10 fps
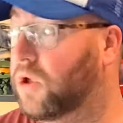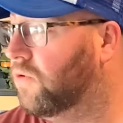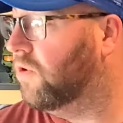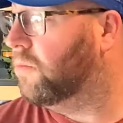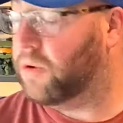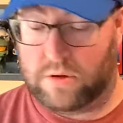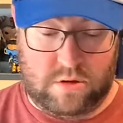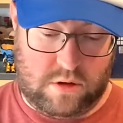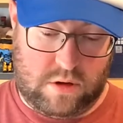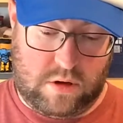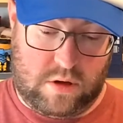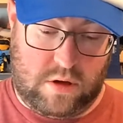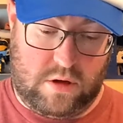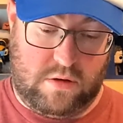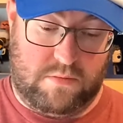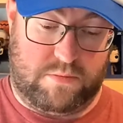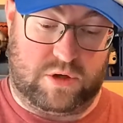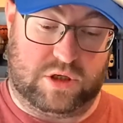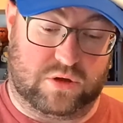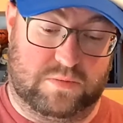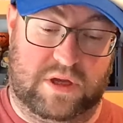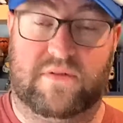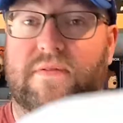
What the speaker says: Europe, but it cost me